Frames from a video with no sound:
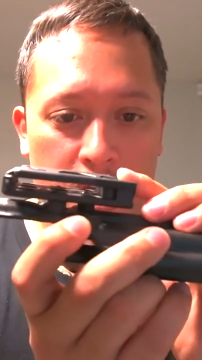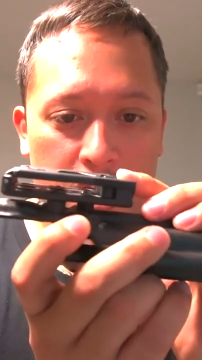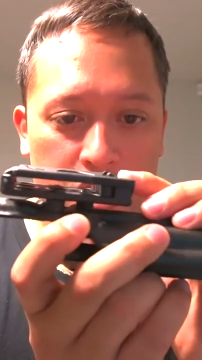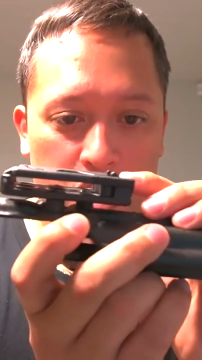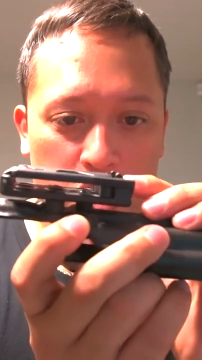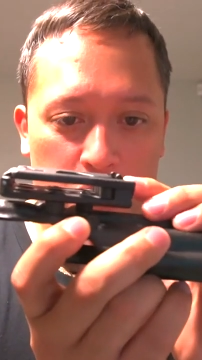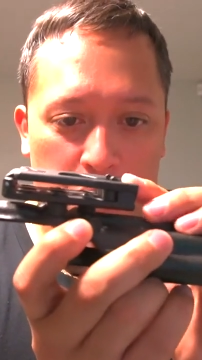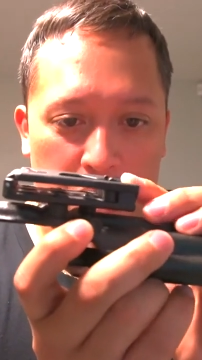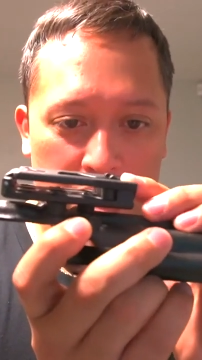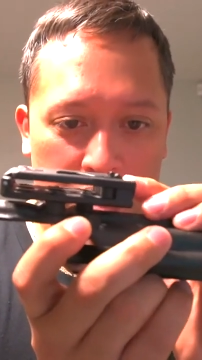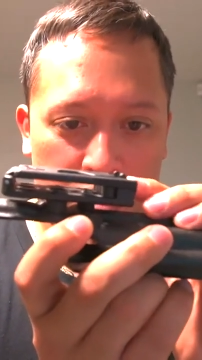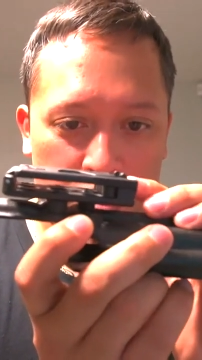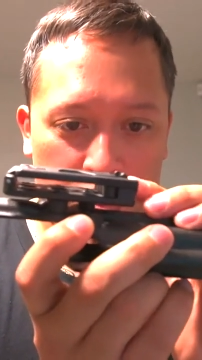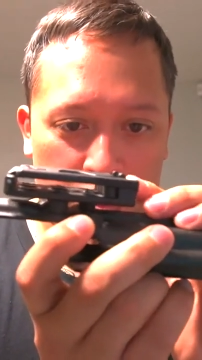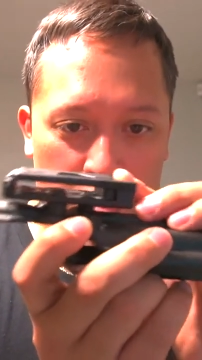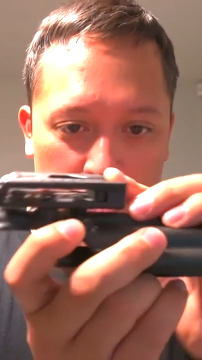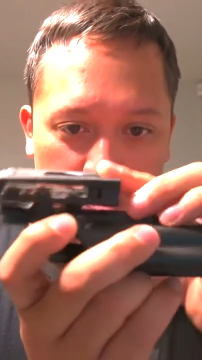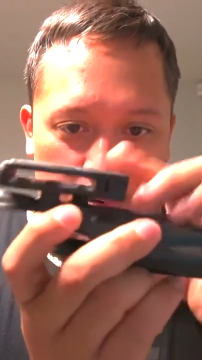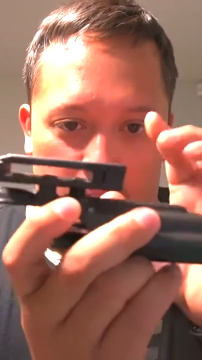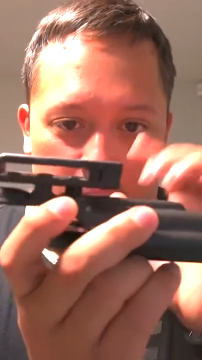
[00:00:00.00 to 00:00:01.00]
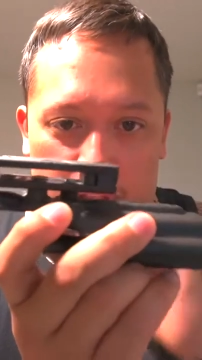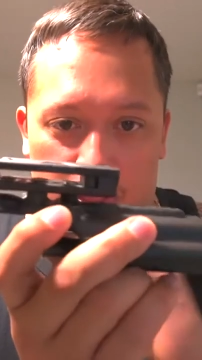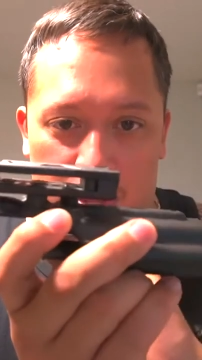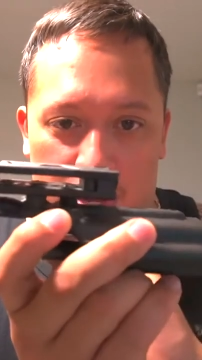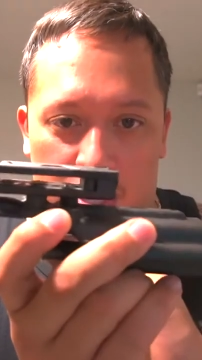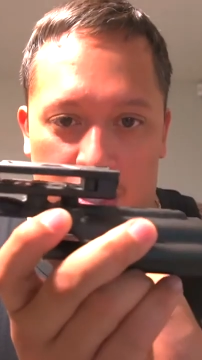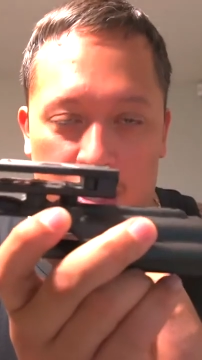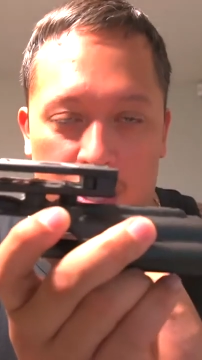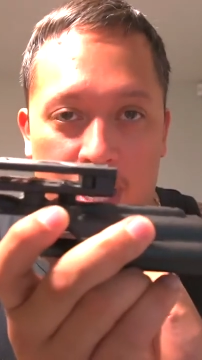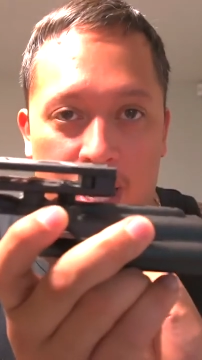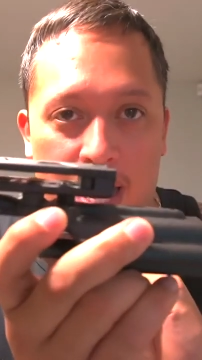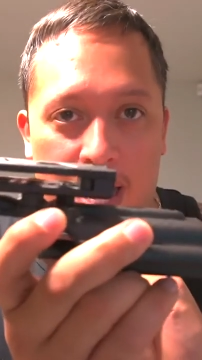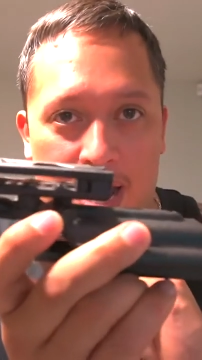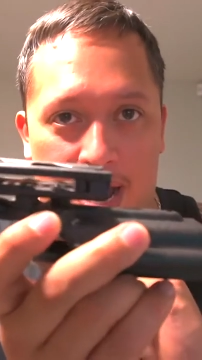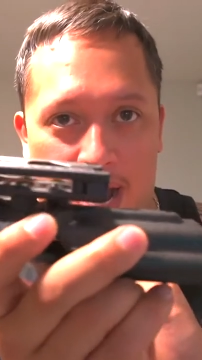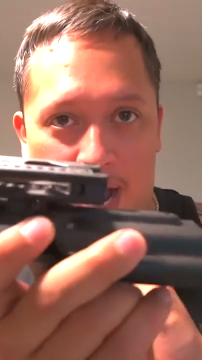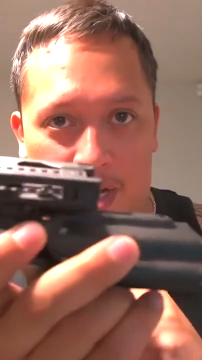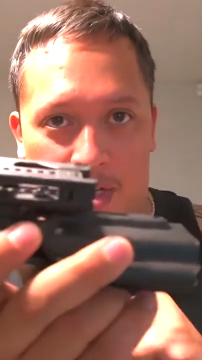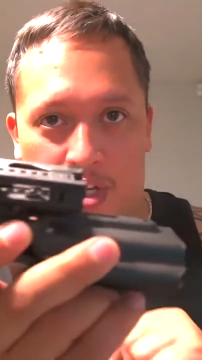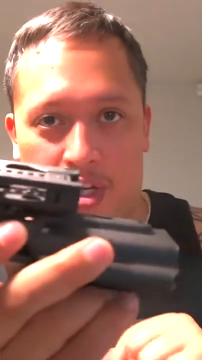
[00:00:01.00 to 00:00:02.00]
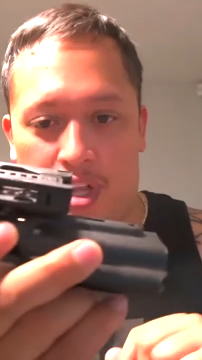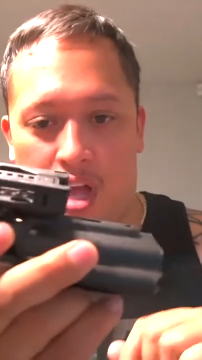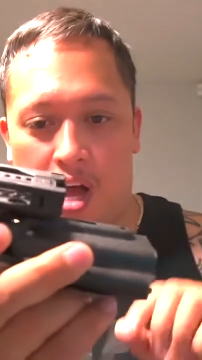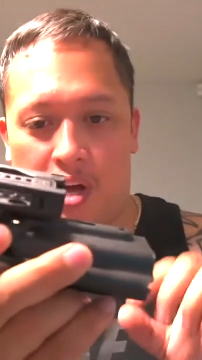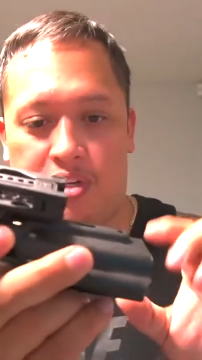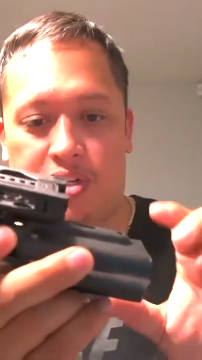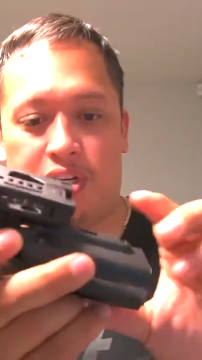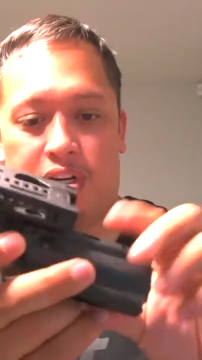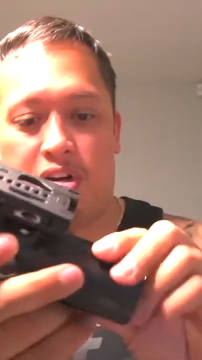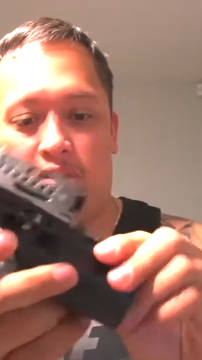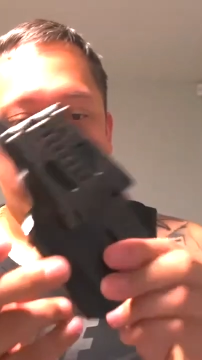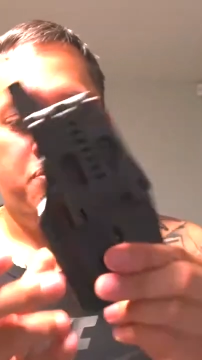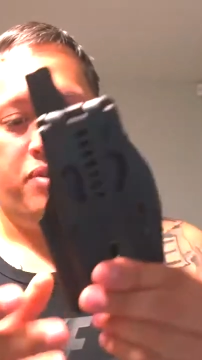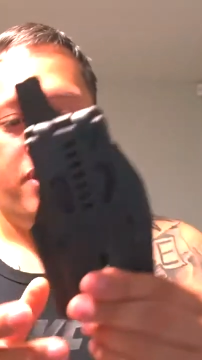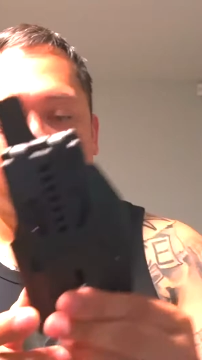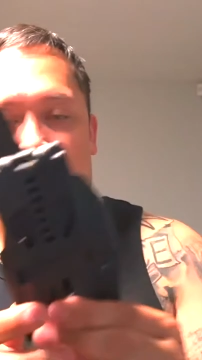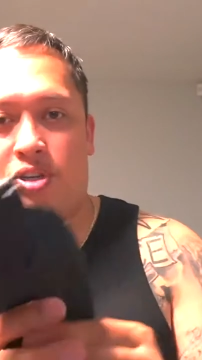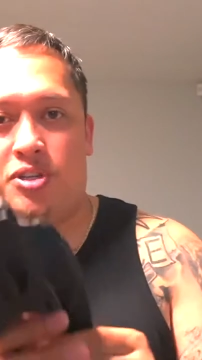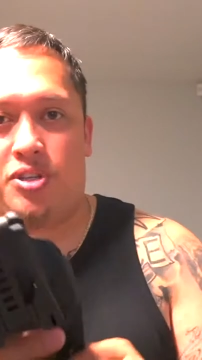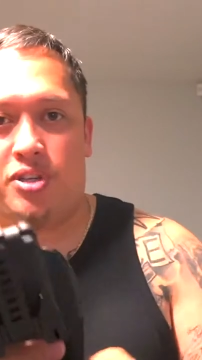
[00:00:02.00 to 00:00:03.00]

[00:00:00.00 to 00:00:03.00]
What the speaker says: spacer you put on there, and it actually locks it in a place.